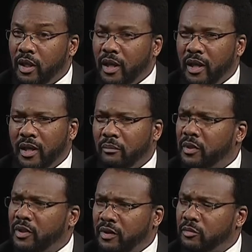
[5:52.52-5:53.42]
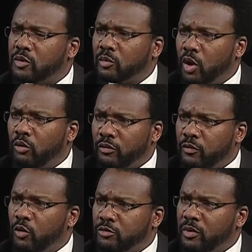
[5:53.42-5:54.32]
and I believe there were some code
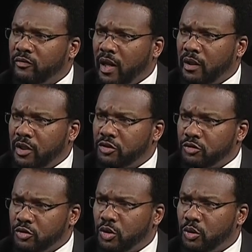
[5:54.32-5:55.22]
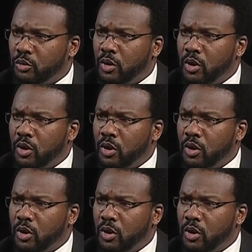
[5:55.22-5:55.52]
enforcement violations too.